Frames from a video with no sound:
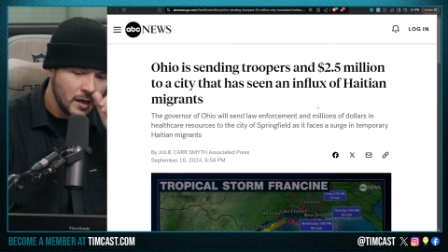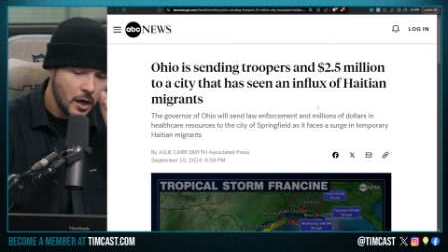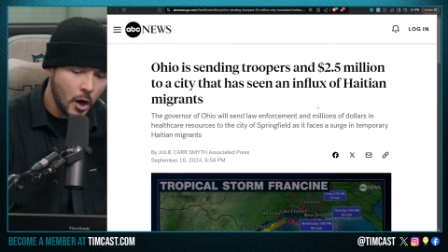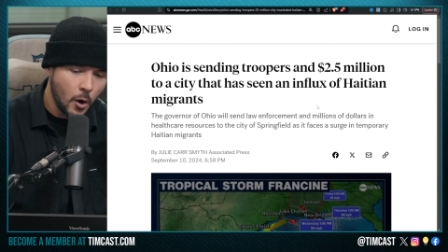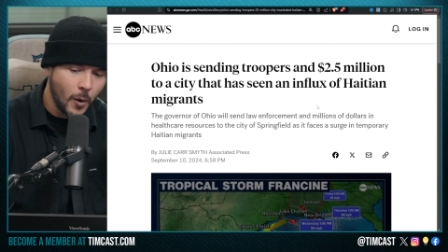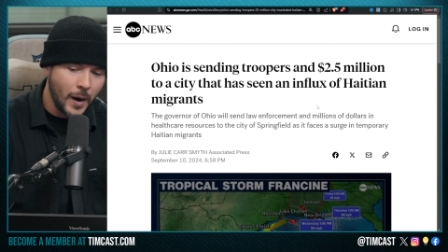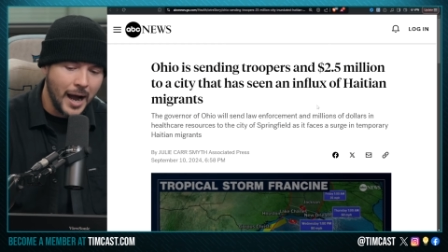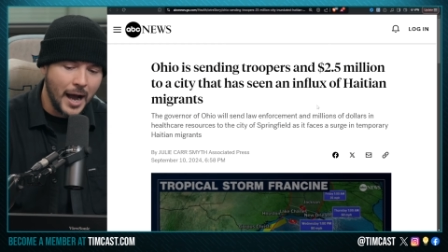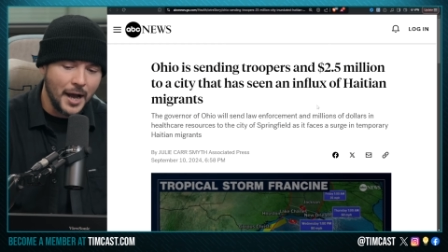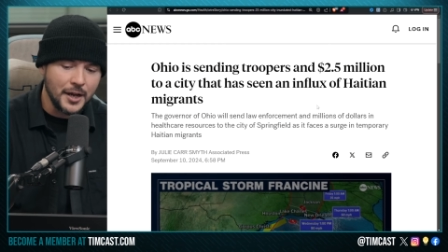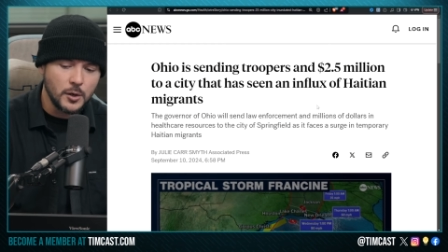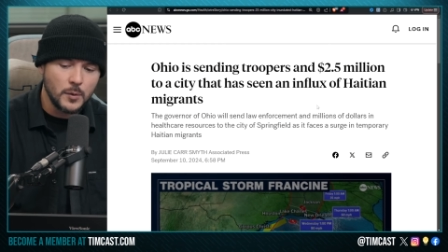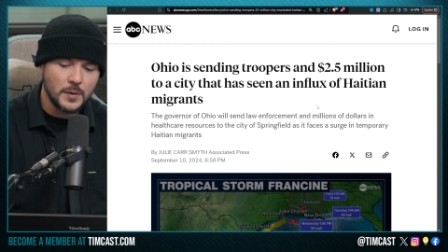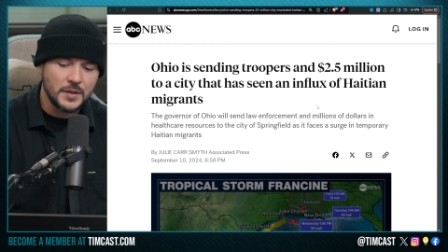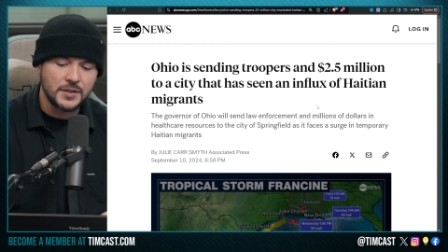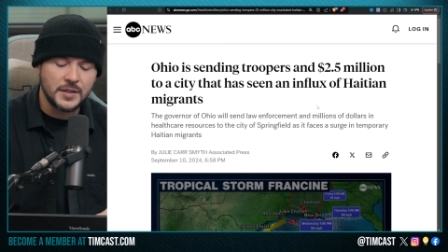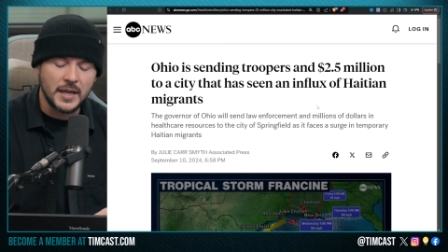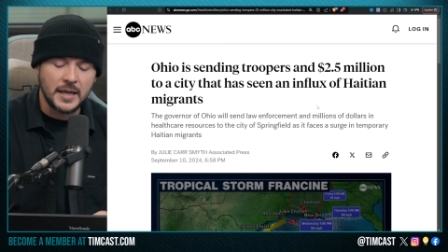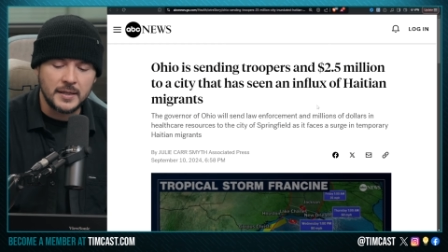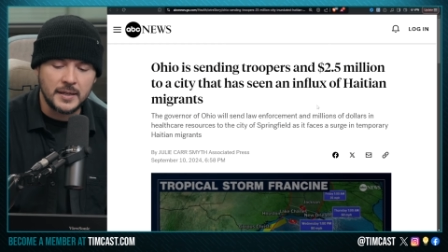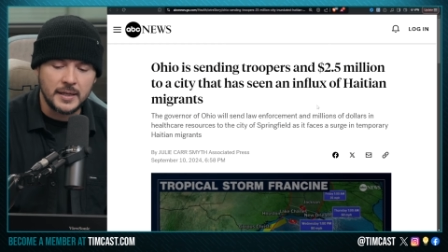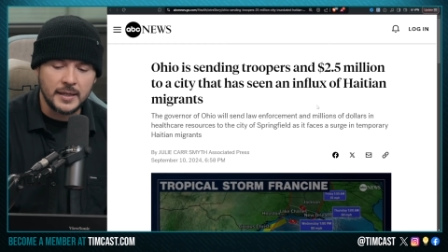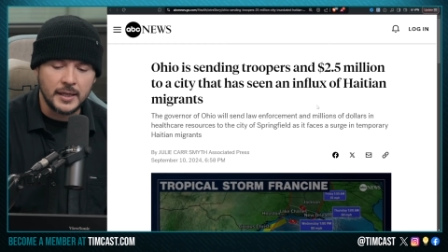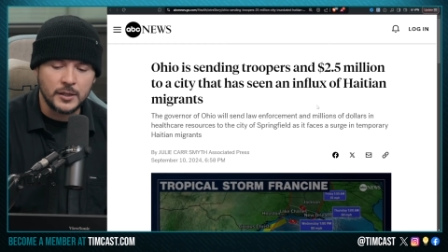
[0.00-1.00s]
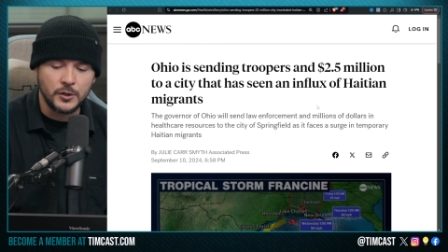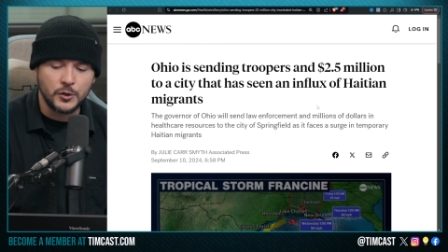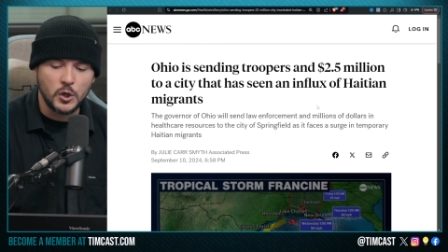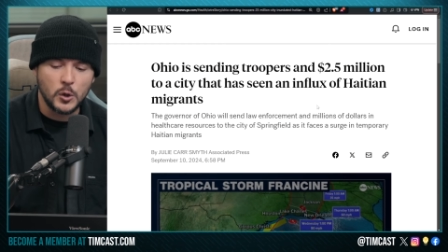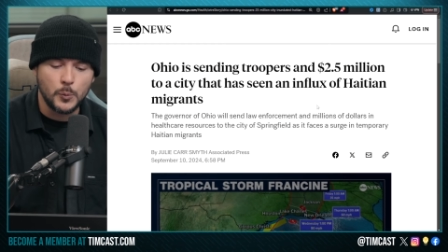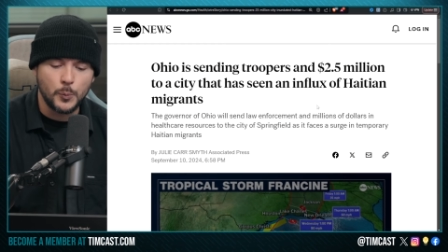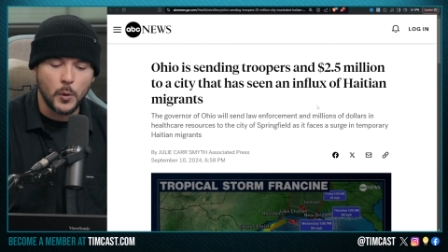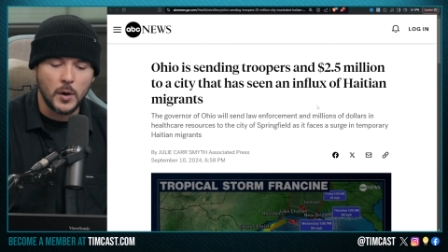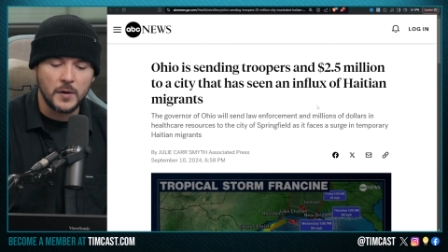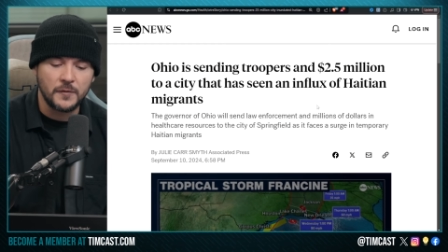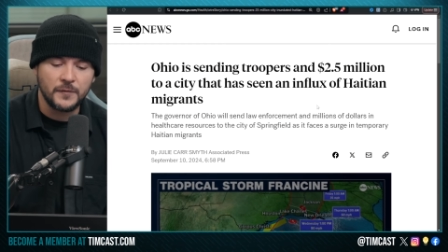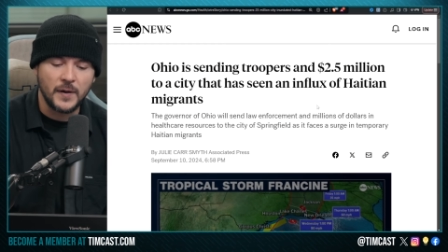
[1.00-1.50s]
Ohio is sending in
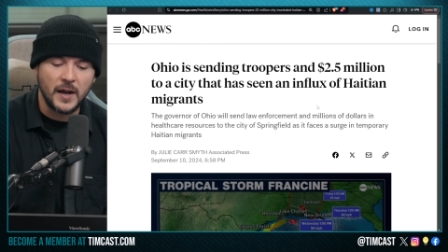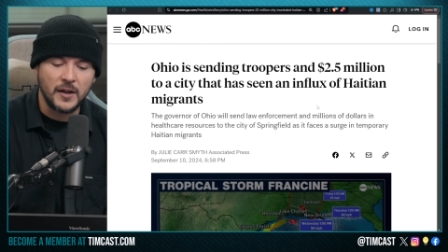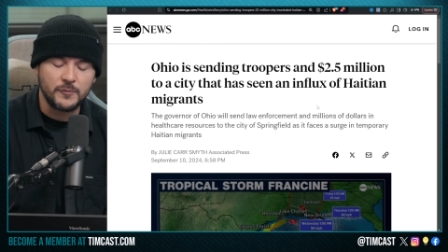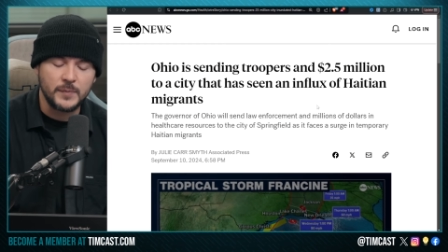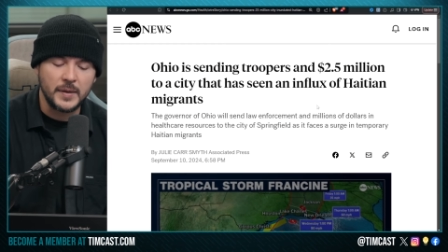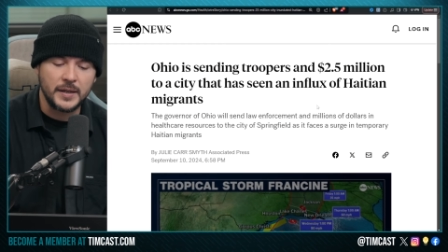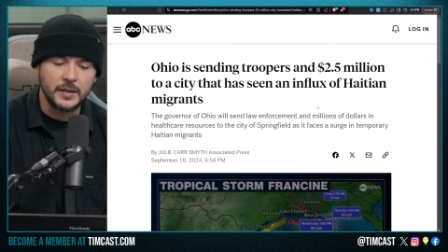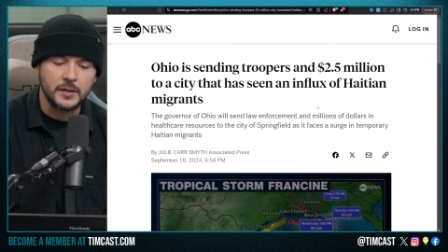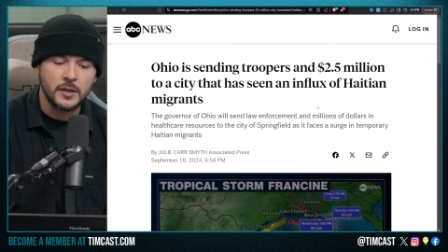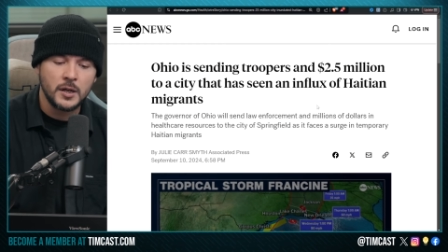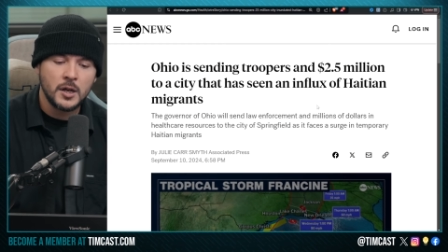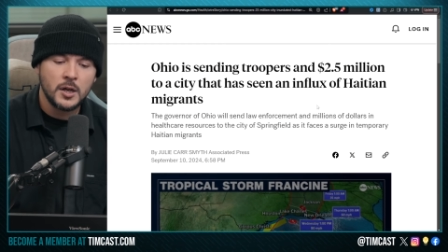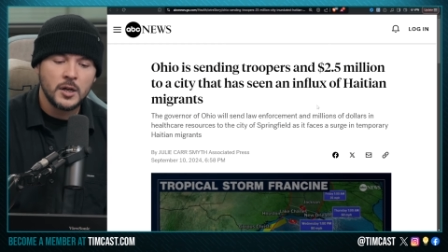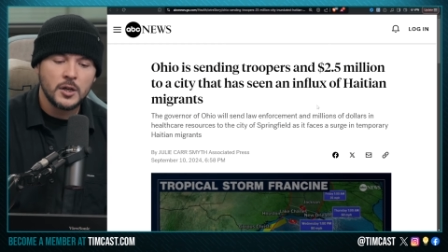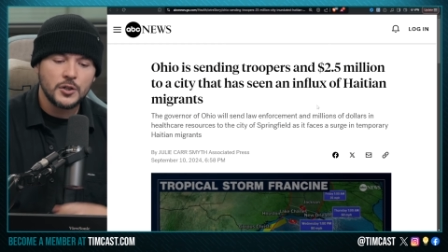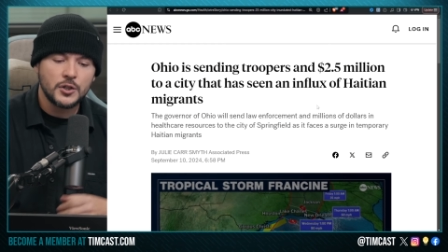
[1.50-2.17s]
2.5 million.